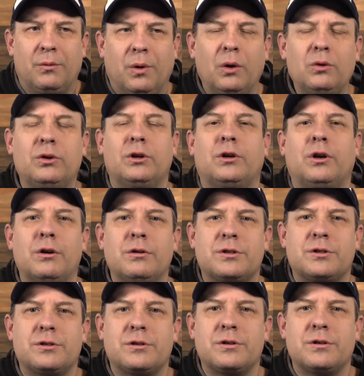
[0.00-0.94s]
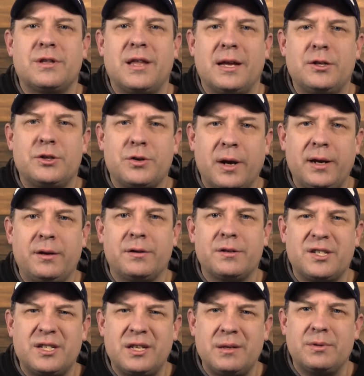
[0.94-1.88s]
roller coaster that
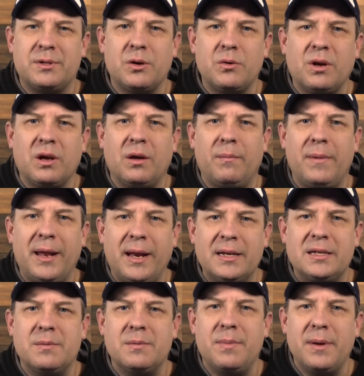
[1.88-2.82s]
traders seem so committed